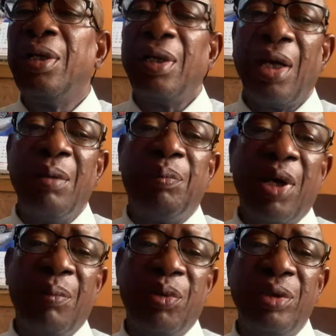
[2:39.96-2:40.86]

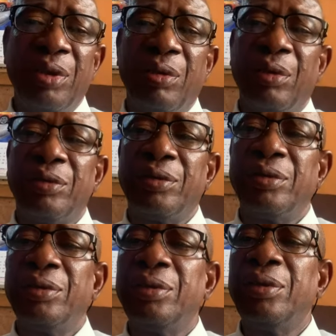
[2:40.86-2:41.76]
hyperpolyglots.
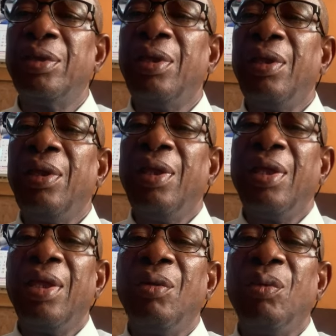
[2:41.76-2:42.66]

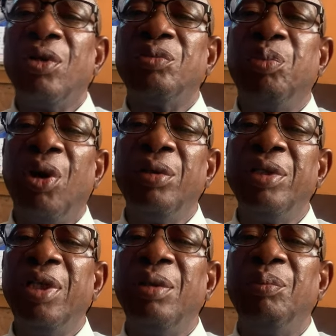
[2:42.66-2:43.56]
He was born in